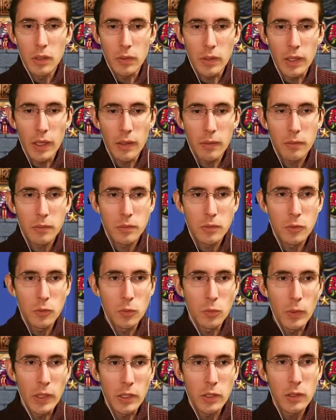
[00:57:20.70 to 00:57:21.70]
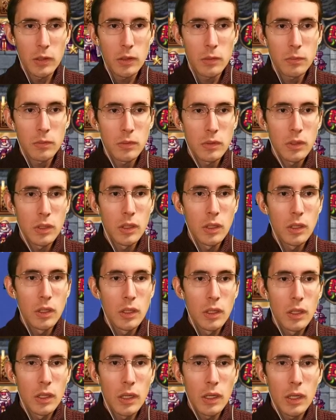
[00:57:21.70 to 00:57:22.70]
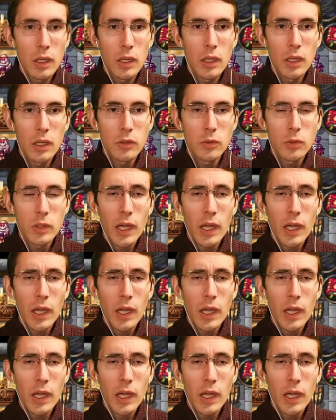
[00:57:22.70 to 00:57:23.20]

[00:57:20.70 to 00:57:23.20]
Okay. You wait here. Uh,